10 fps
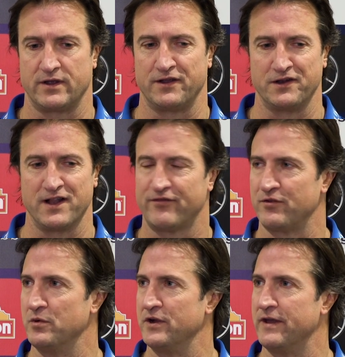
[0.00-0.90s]
you'd love
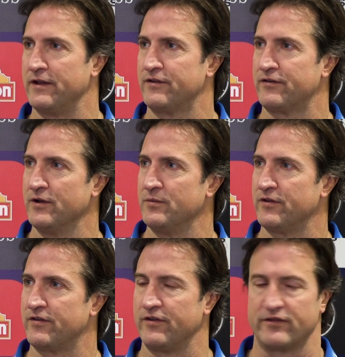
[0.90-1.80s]
to be that team
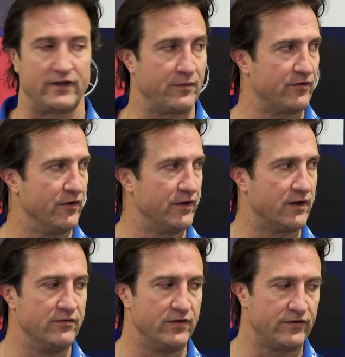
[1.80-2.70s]
that's just absolutely
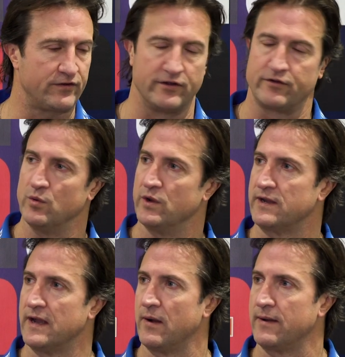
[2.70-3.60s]
convinced each
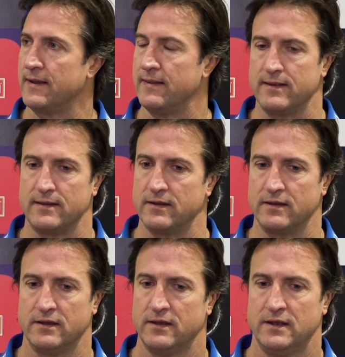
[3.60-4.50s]
week going in that
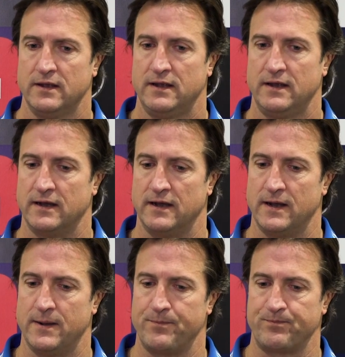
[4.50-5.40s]
you
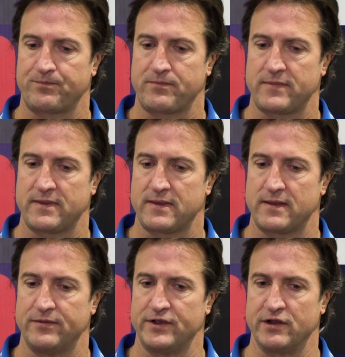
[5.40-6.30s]
um,
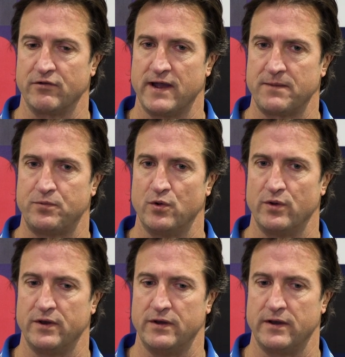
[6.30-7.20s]
that your
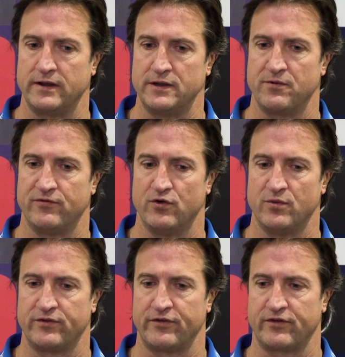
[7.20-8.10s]
output and, and your
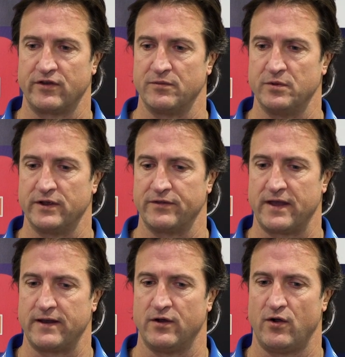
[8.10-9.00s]
performance is going to be at
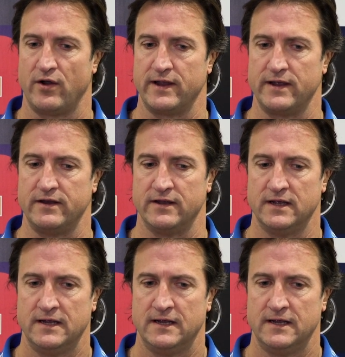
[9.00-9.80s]
that high end.